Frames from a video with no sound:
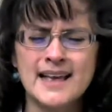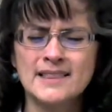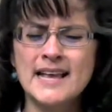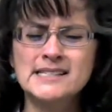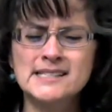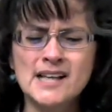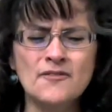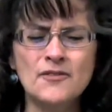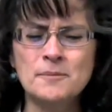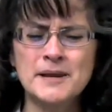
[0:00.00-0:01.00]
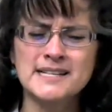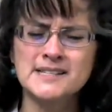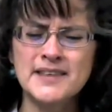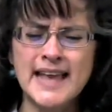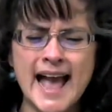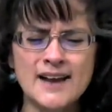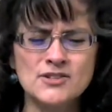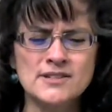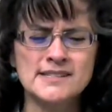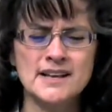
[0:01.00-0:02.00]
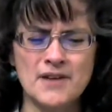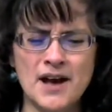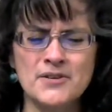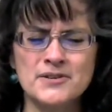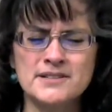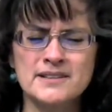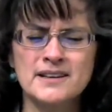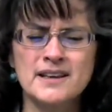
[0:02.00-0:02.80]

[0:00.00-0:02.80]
they suffered because of the actions of others.